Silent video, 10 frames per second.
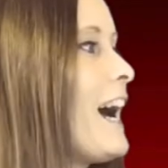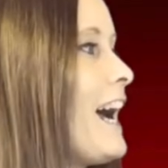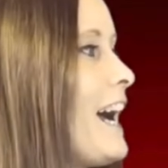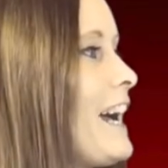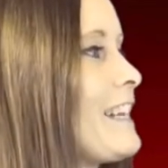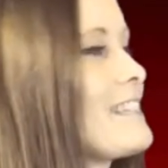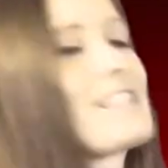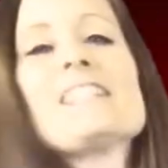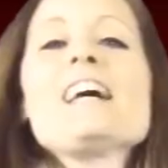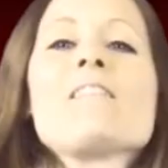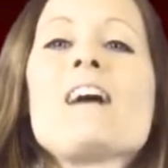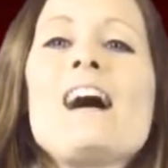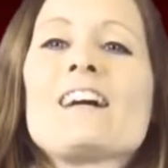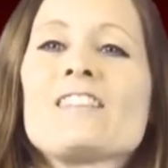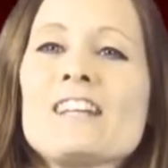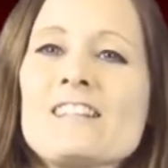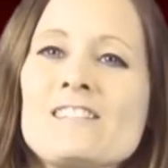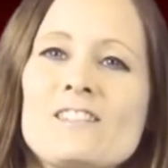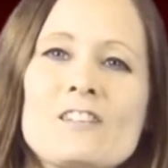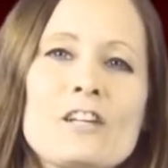And yeah, I think this
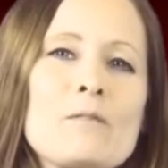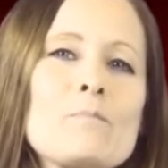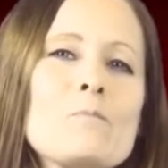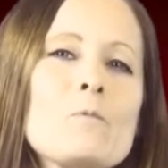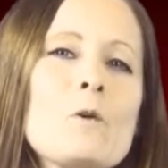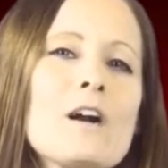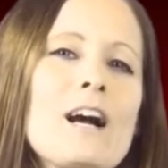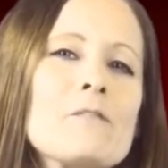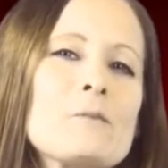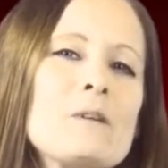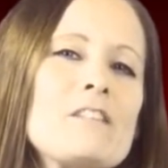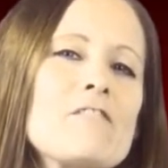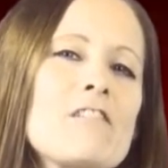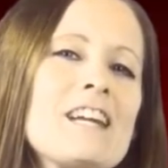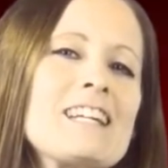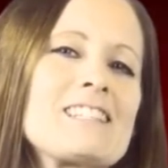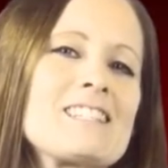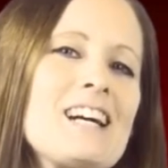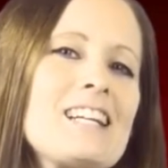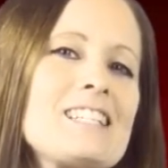is going to work out to be a very
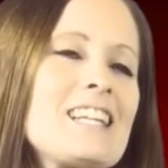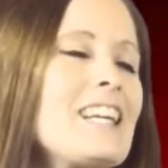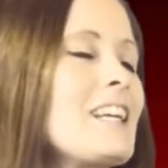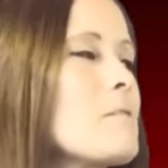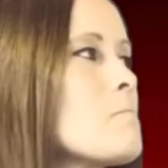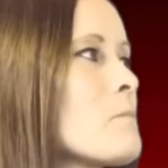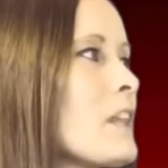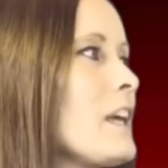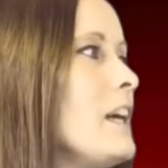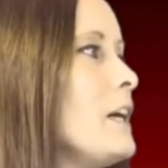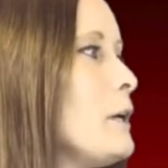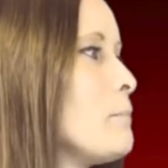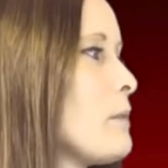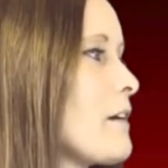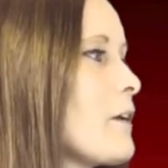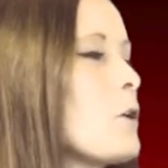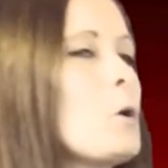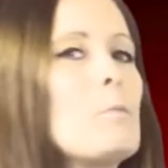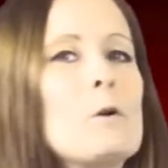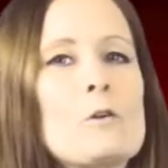exciting uh,
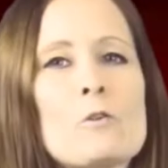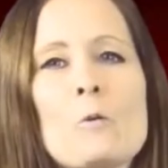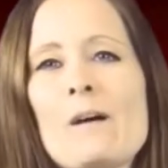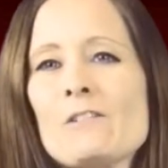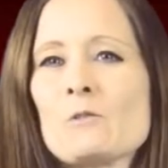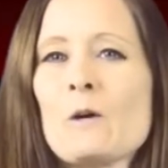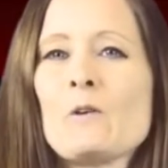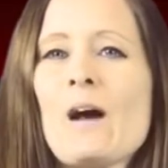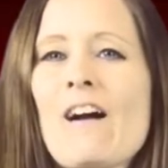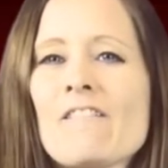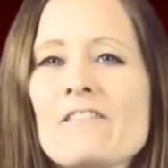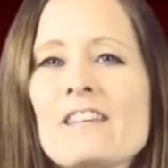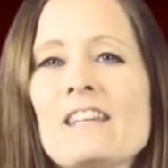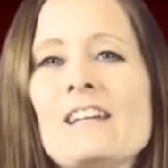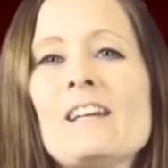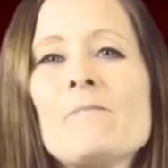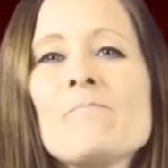paranormal romance where you have the,